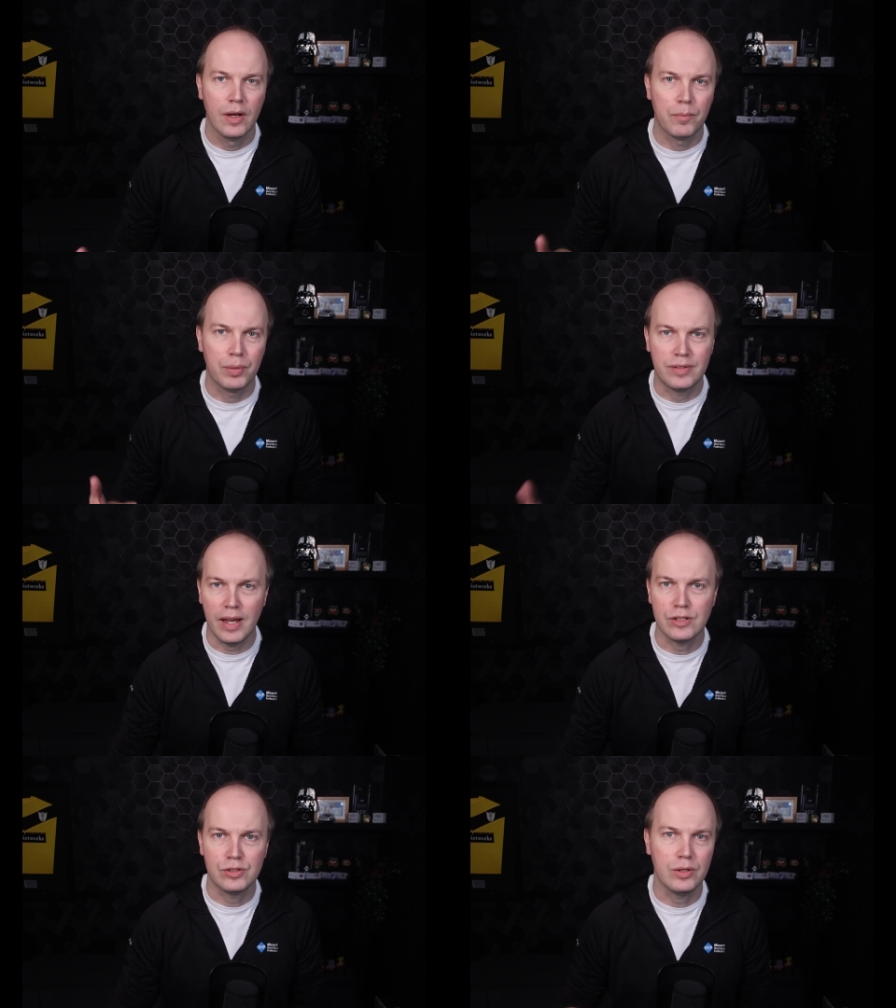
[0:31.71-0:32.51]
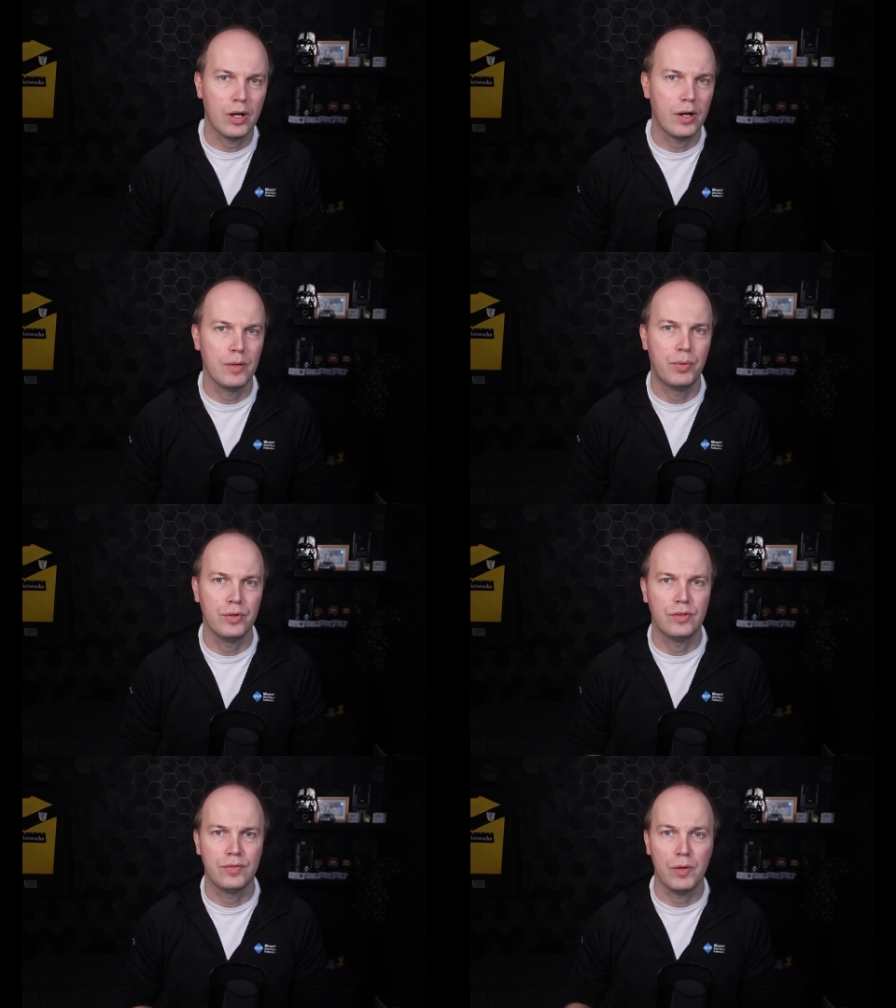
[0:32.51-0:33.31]
protection kind of
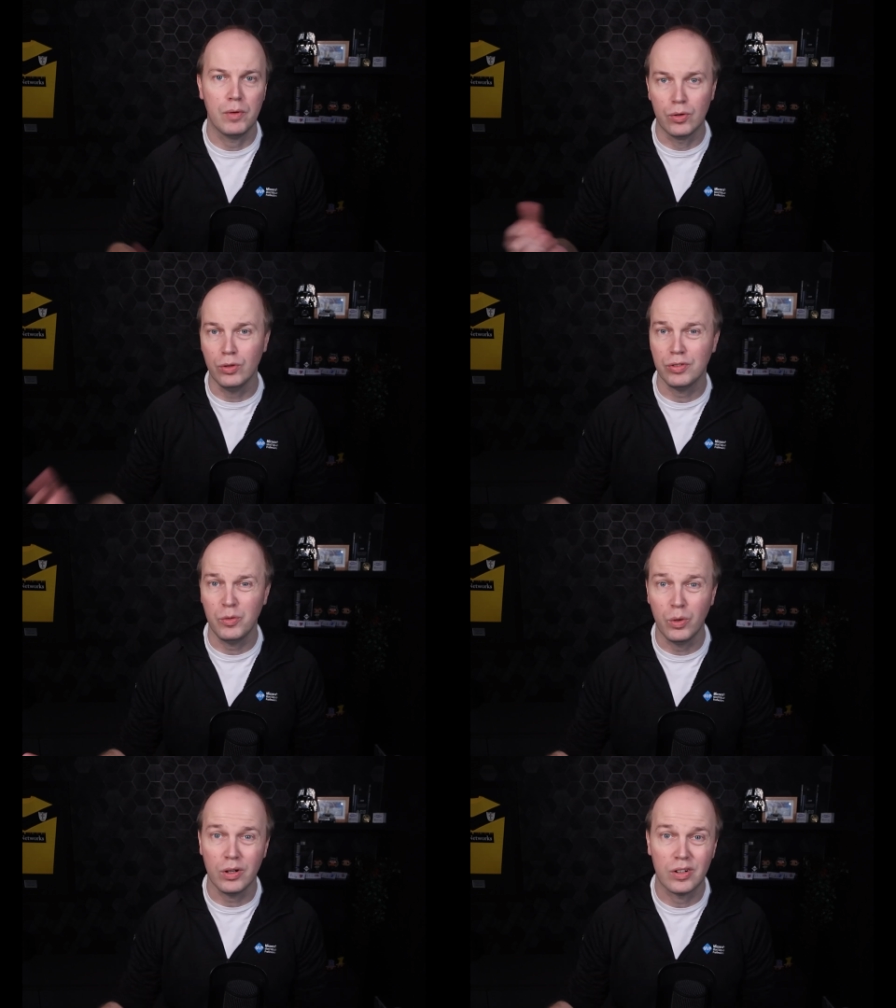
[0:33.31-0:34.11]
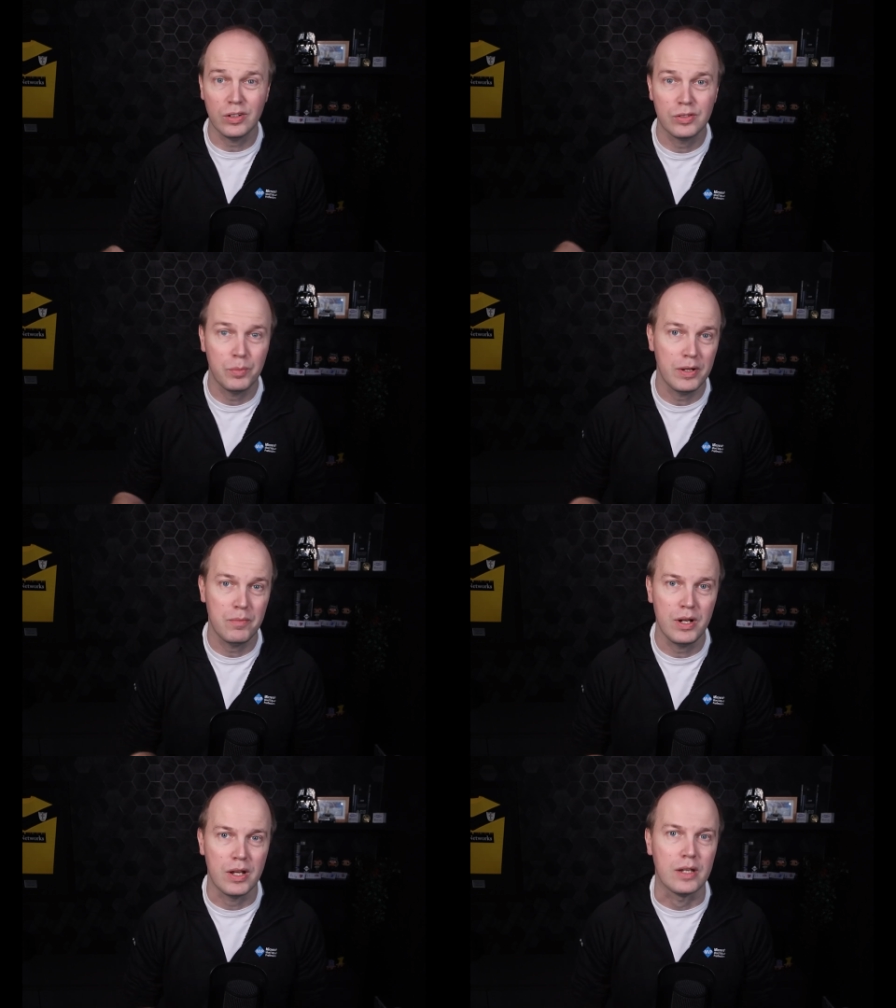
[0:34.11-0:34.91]
point of view, and also what costs a bit of
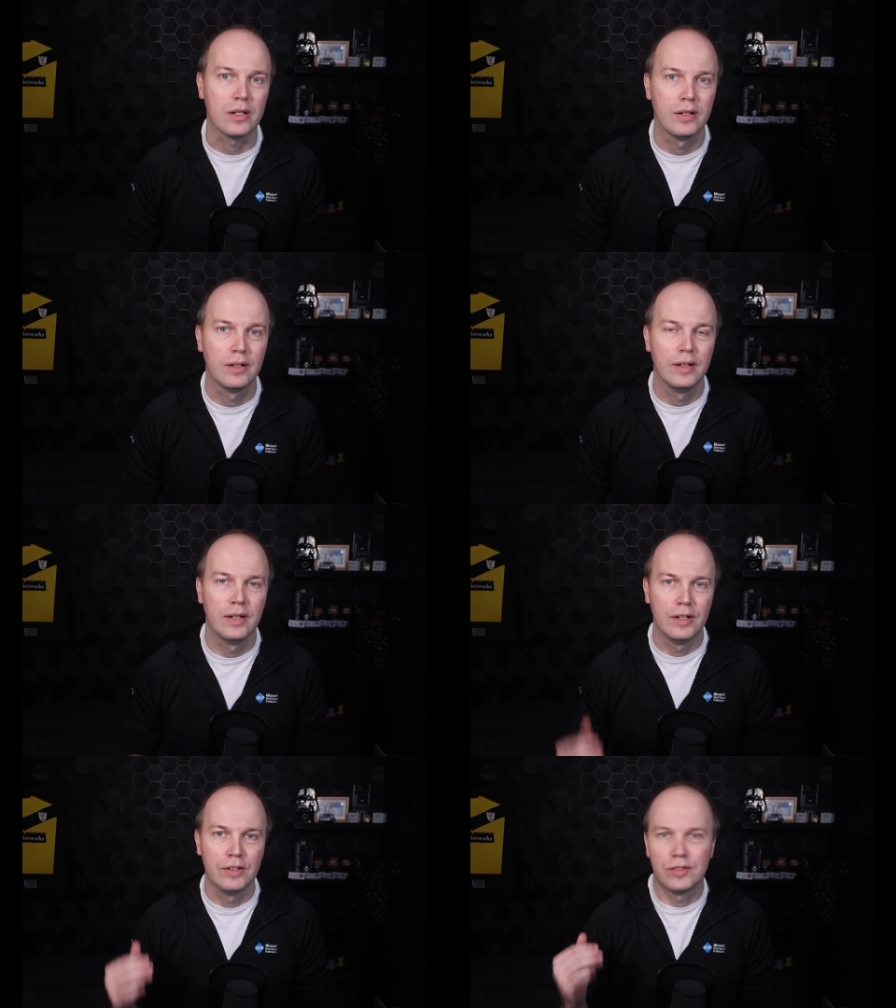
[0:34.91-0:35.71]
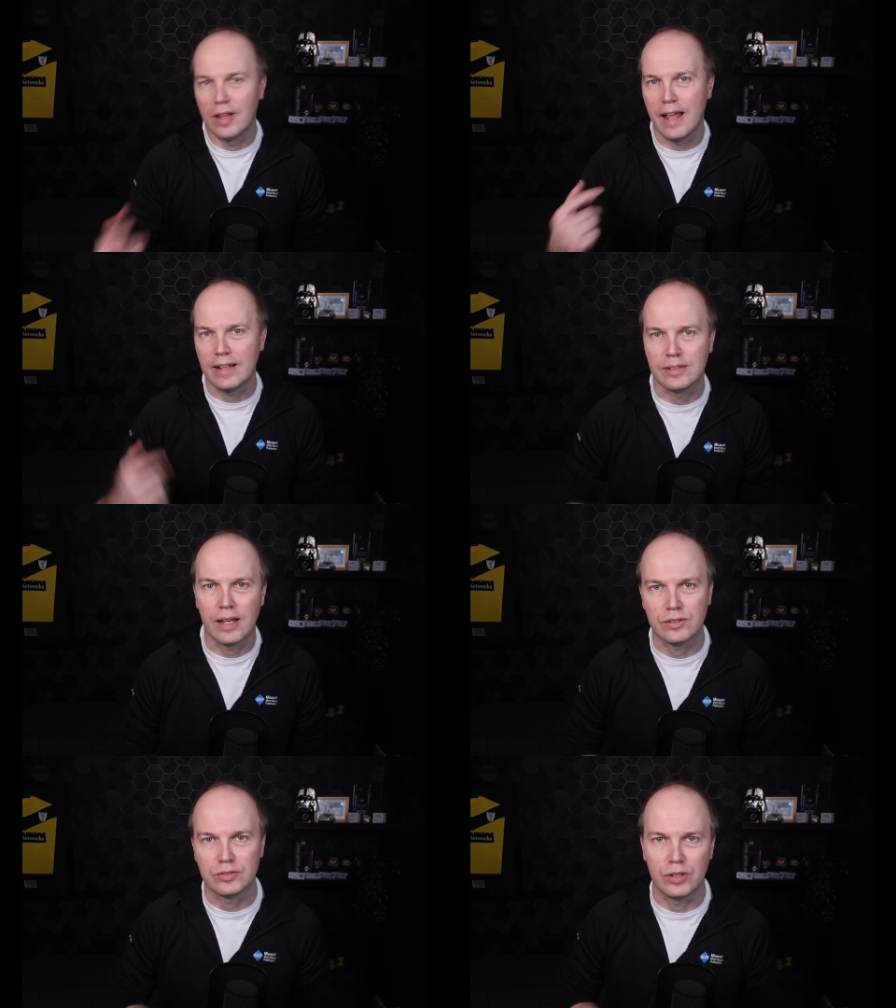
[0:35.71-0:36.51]
money. So let's
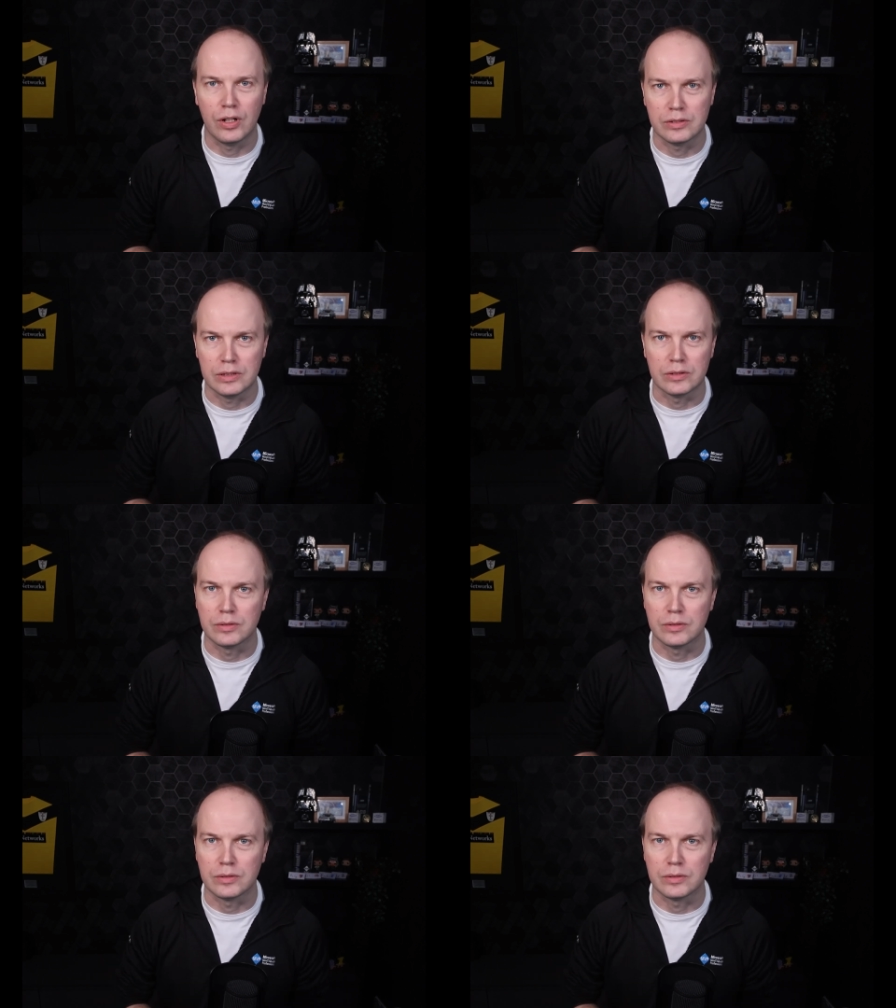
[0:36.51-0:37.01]
get started.